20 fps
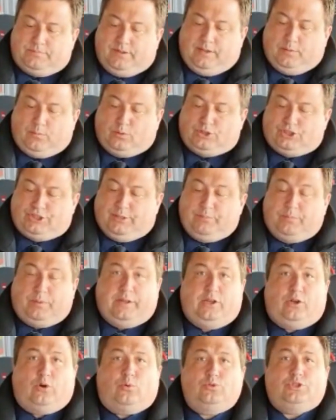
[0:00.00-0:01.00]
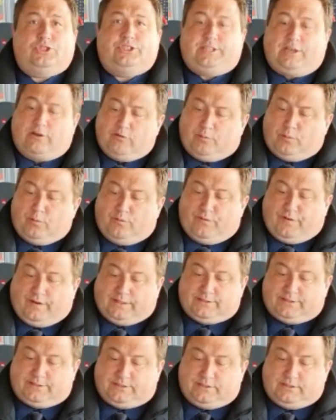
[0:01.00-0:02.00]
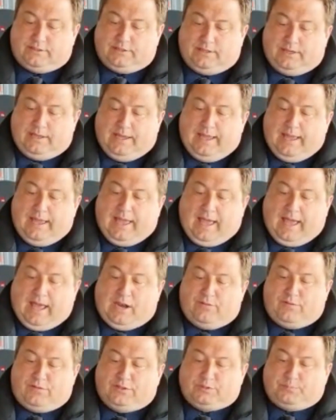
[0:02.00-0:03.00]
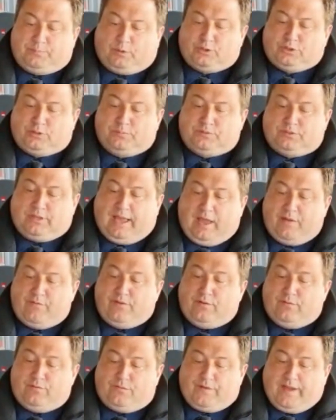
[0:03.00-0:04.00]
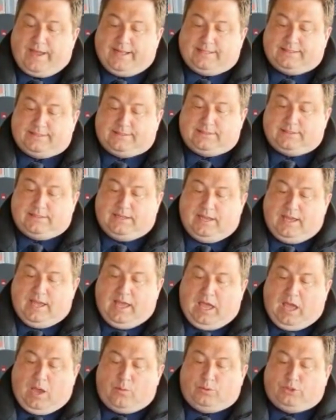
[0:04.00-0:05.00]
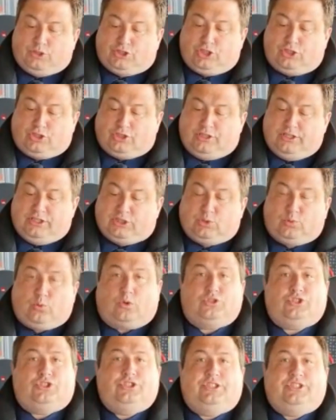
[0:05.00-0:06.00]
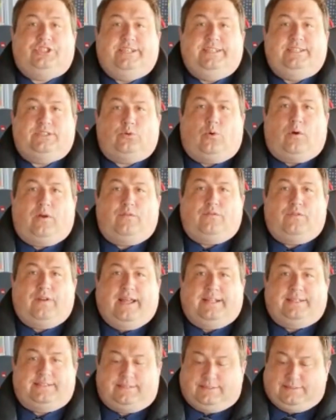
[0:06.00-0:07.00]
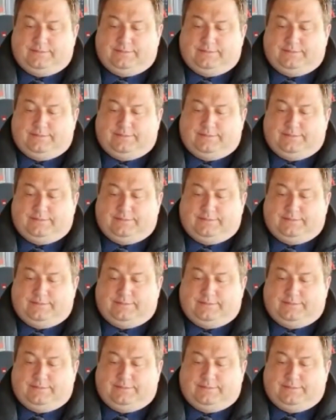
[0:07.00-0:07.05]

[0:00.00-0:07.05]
It would simply cause a terrible fuss. Elephants' bottoms are heavy and fat, and would certainly squash the seats quite flat.